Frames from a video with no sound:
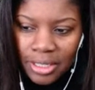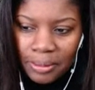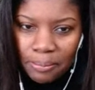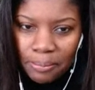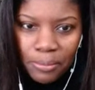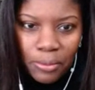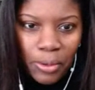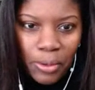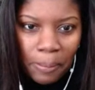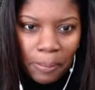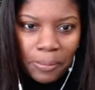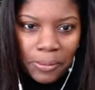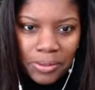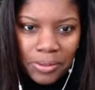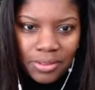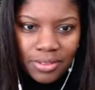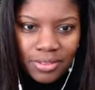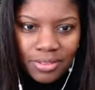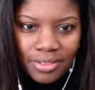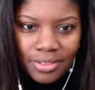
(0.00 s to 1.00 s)
prep
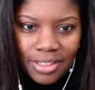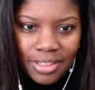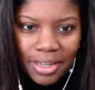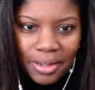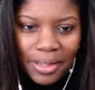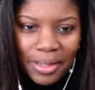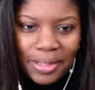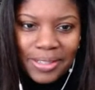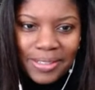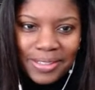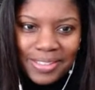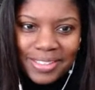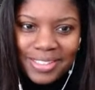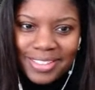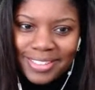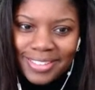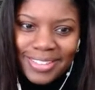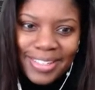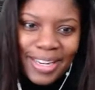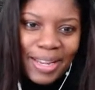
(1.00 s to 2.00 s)
that I
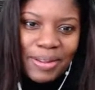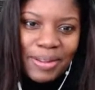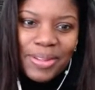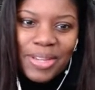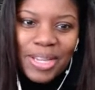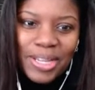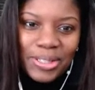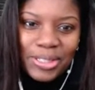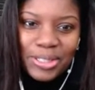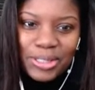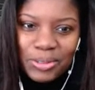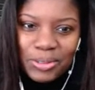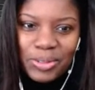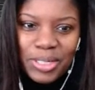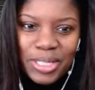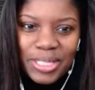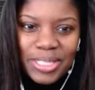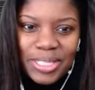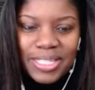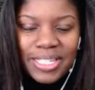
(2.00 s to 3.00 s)
this is the
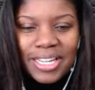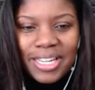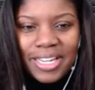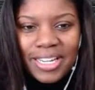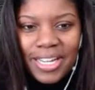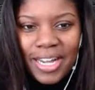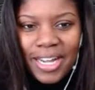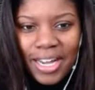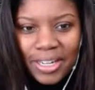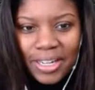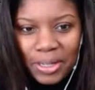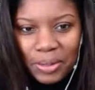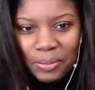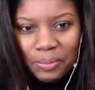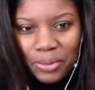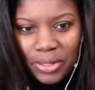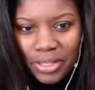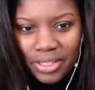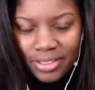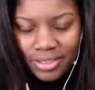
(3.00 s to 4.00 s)
reason that I got it. But